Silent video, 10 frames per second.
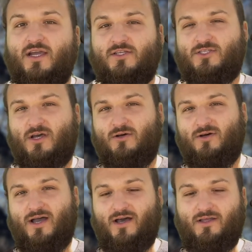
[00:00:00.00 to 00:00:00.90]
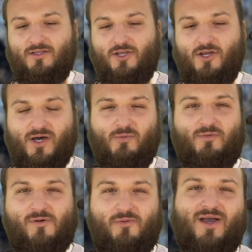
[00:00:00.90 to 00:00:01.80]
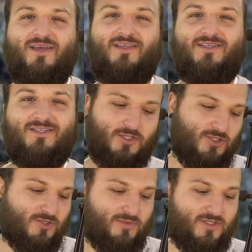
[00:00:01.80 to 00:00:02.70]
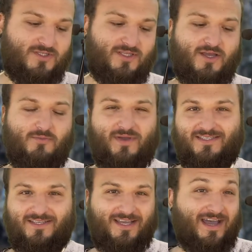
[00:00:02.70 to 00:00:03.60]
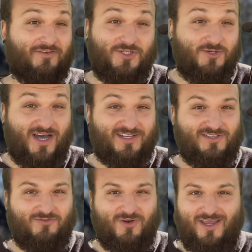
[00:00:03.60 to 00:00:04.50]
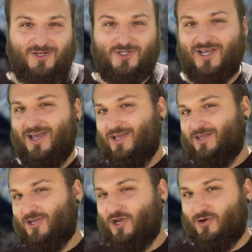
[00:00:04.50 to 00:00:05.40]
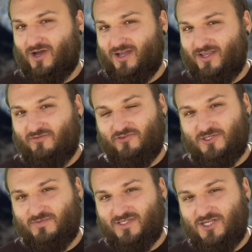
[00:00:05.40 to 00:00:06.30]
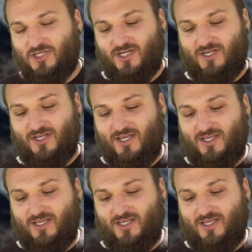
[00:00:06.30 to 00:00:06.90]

And so, when we play these instruments that basically have a 2 octave range, in first position,